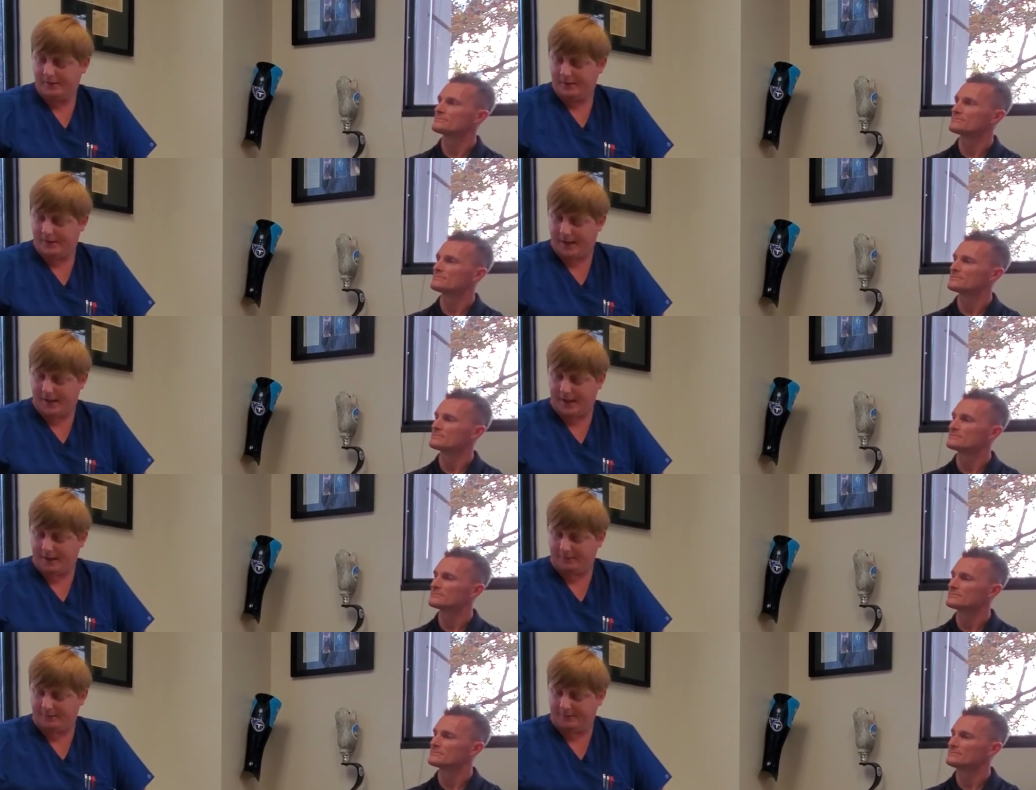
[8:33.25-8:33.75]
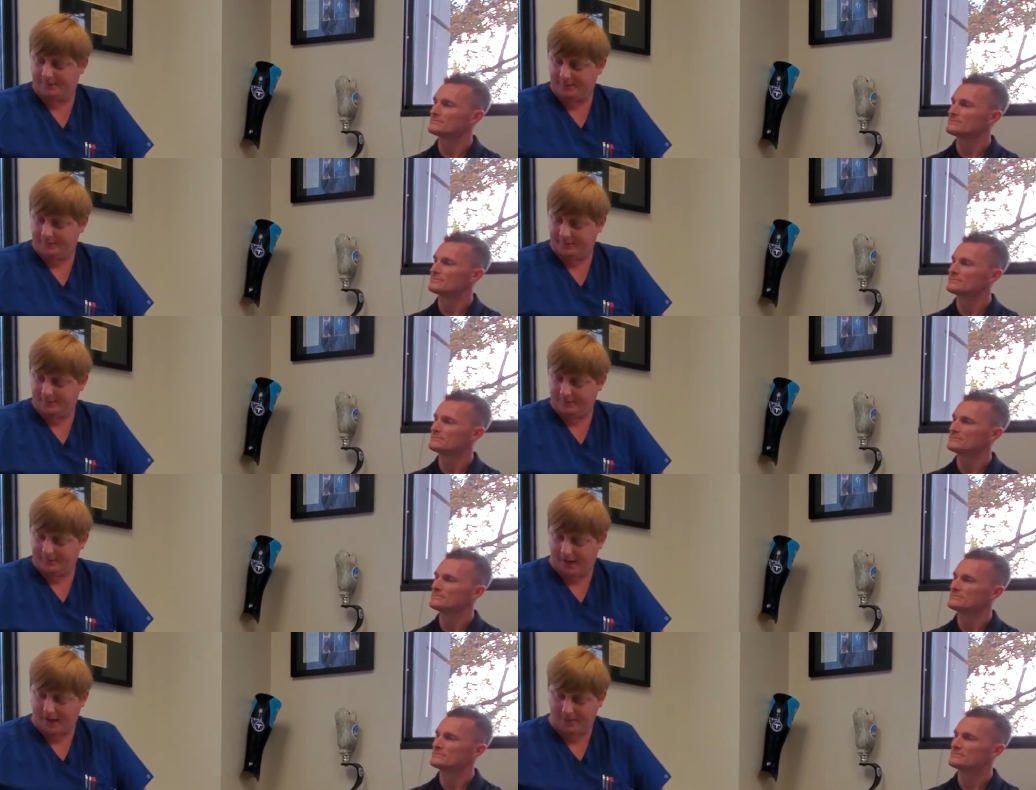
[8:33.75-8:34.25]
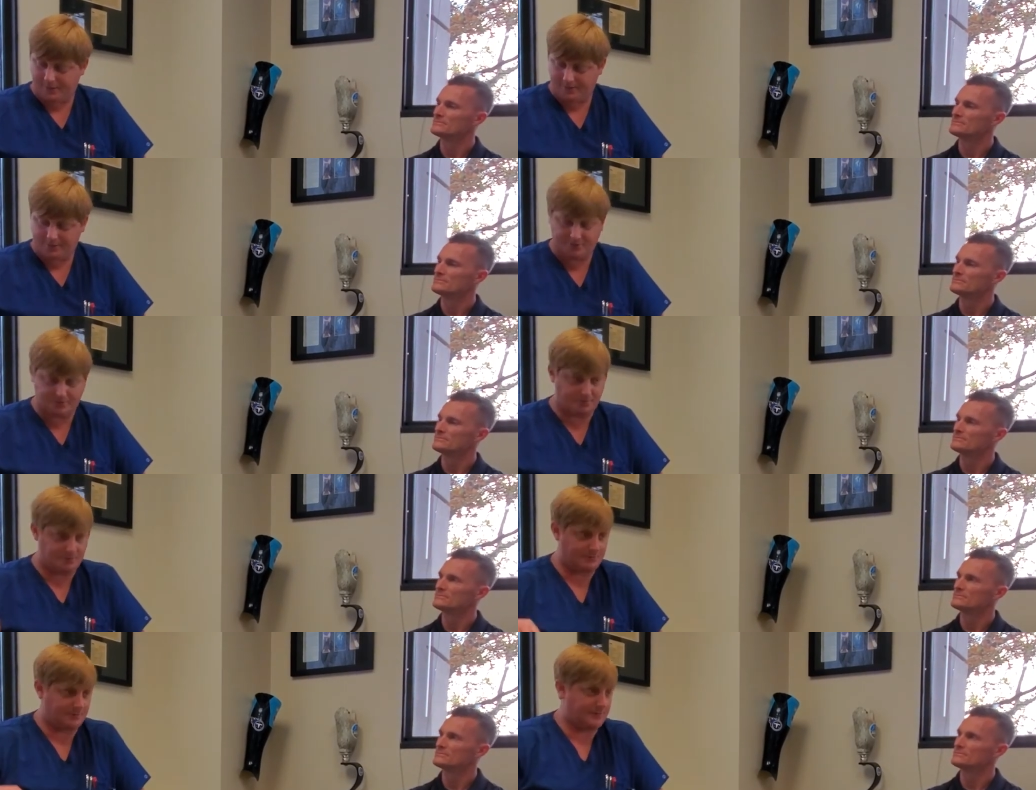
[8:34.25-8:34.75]
Speaker 1: I I was
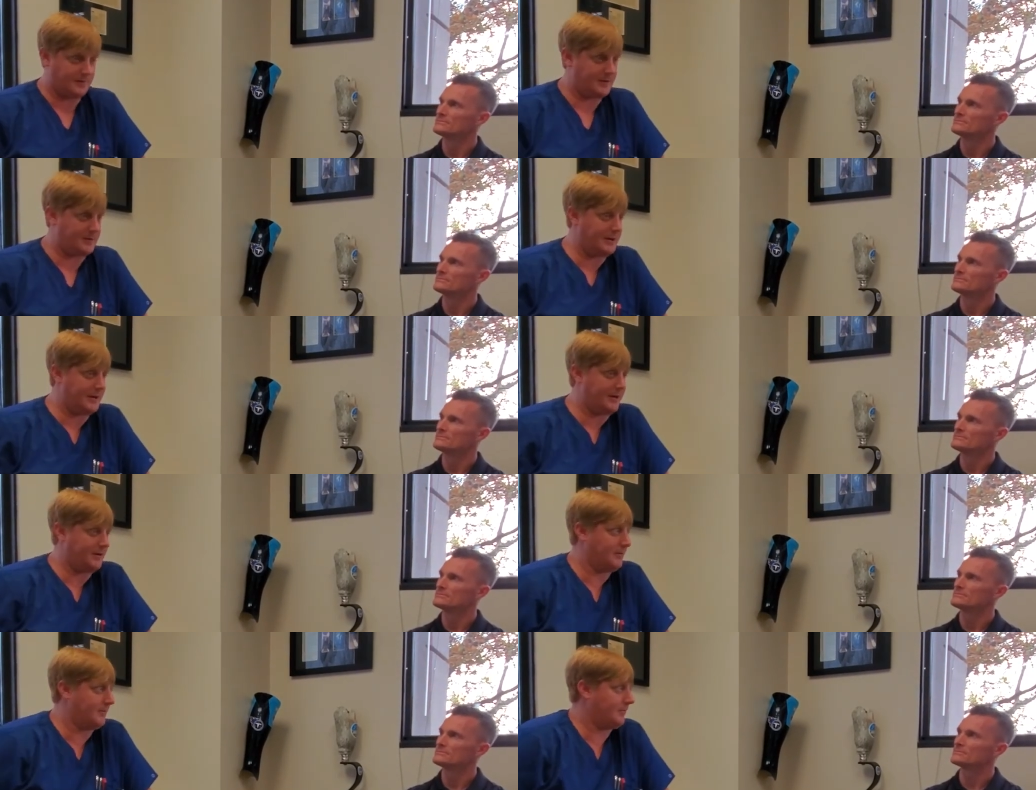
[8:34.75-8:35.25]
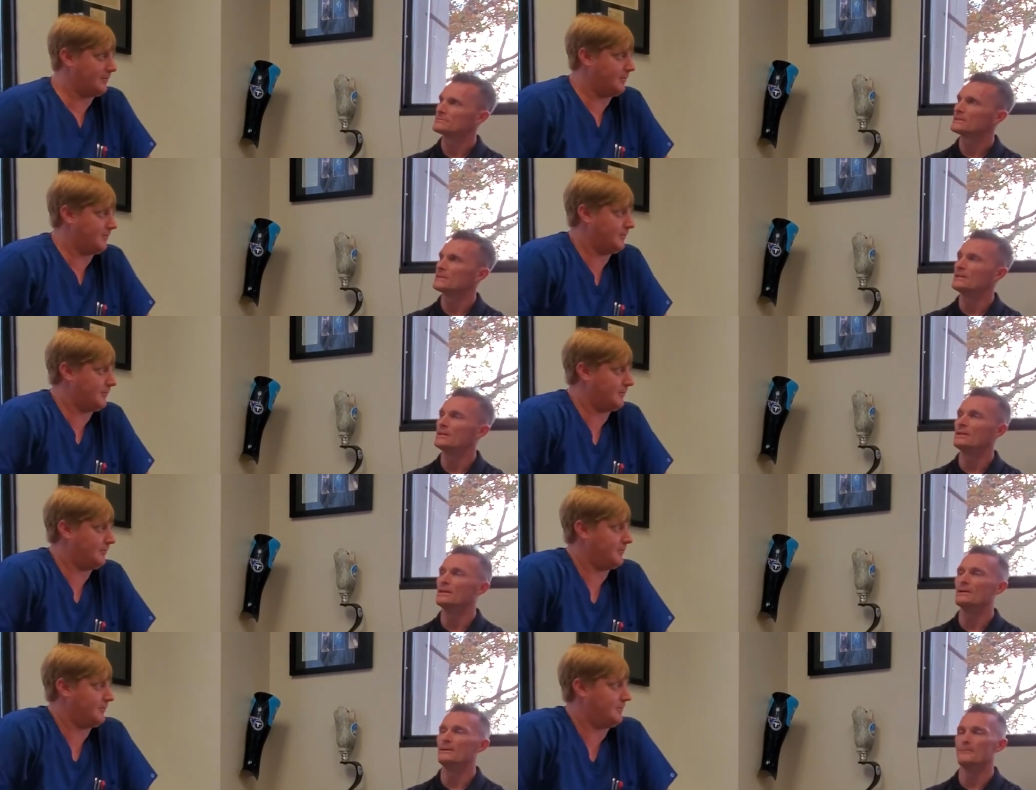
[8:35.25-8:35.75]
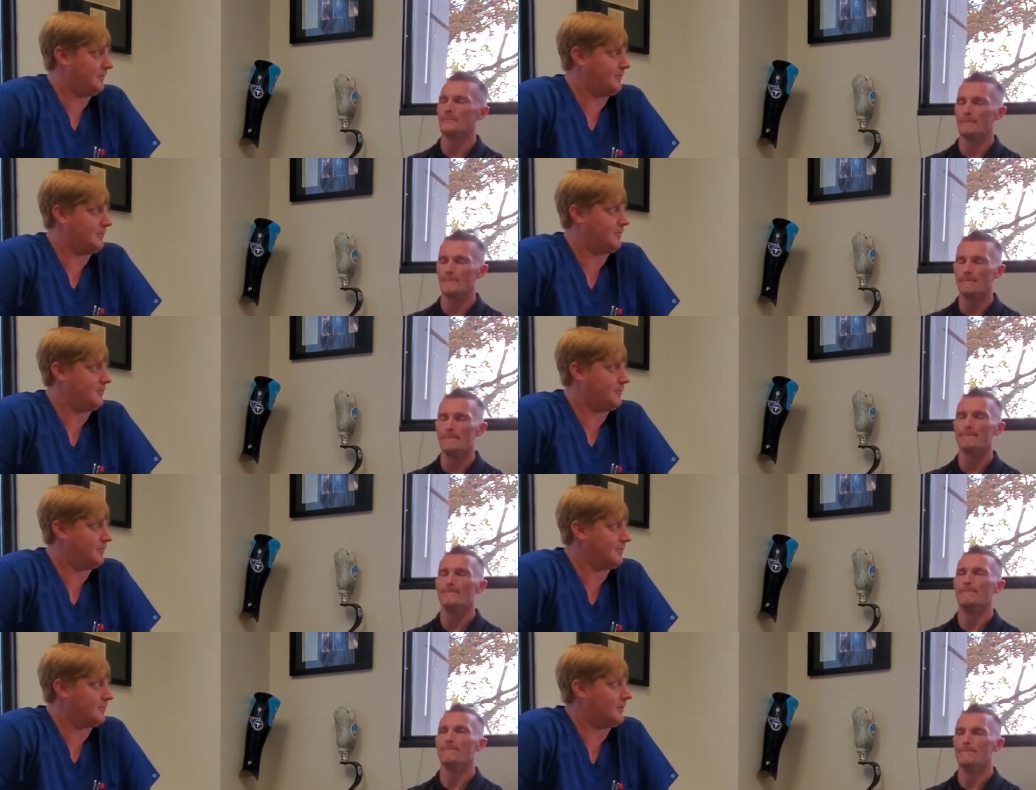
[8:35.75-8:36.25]
using the Nair on, uh-huh.
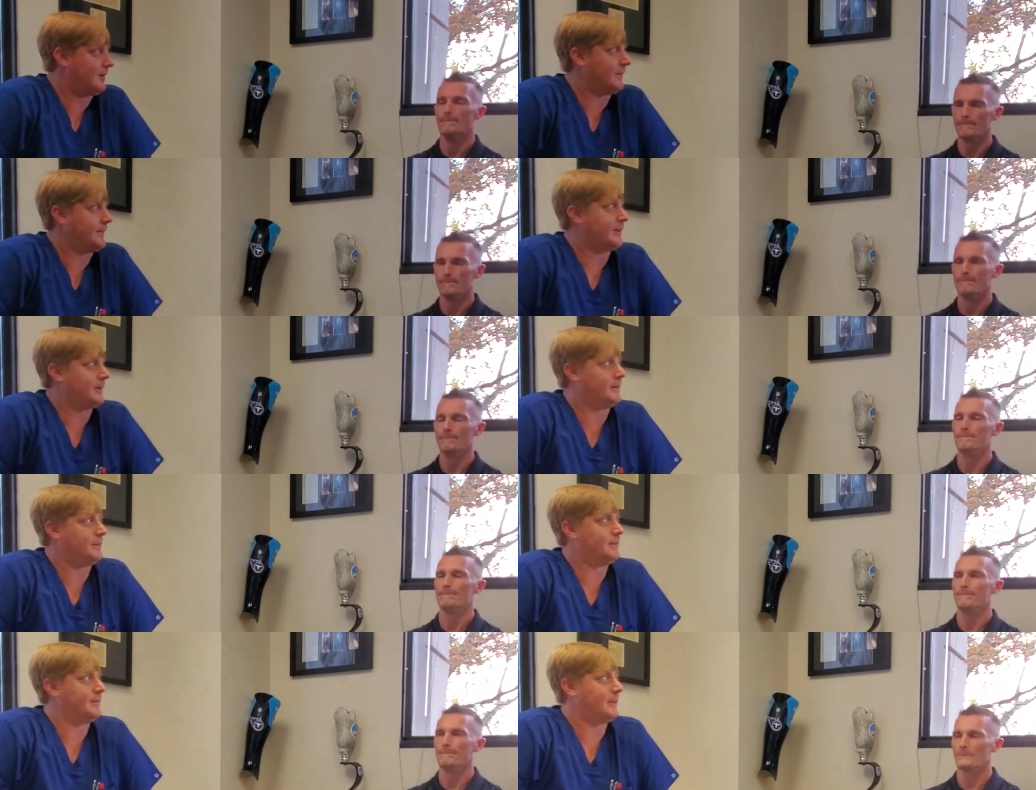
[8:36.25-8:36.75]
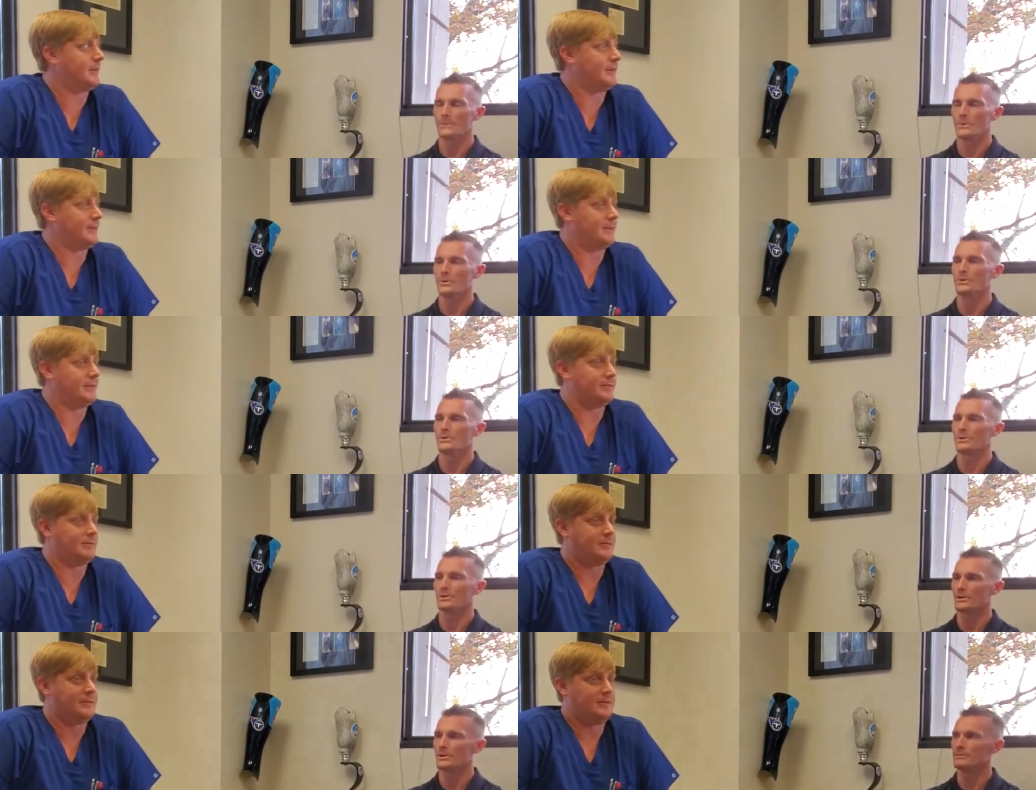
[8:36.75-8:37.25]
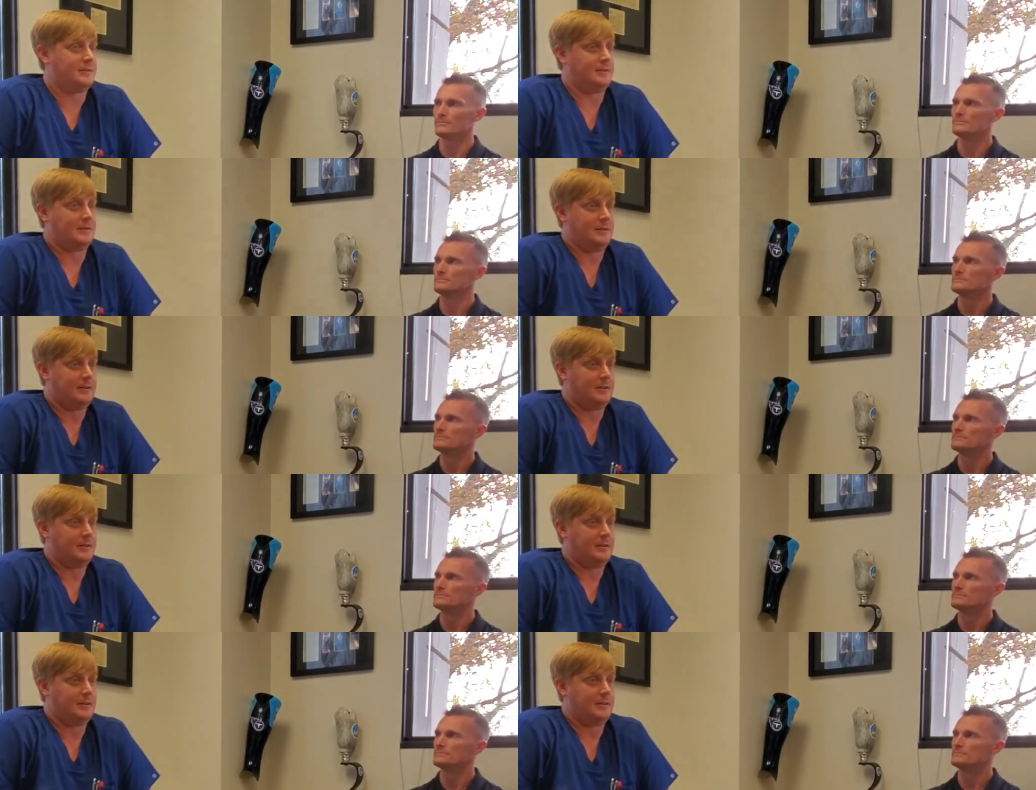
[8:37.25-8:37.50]
on, on, my leg, and it okay.